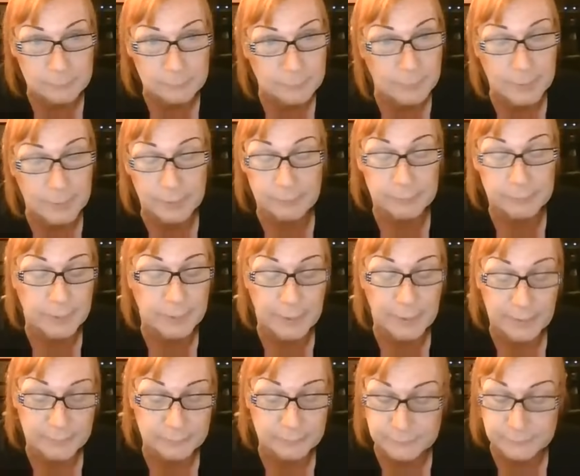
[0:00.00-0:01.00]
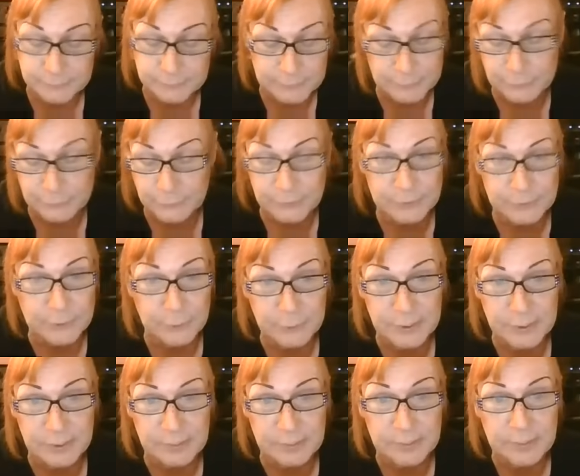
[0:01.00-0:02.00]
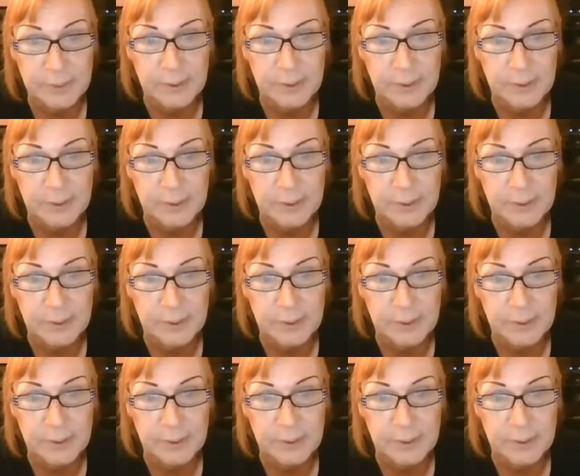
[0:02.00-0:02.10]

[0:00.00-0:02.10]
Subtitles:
Whatever. I just really don't care.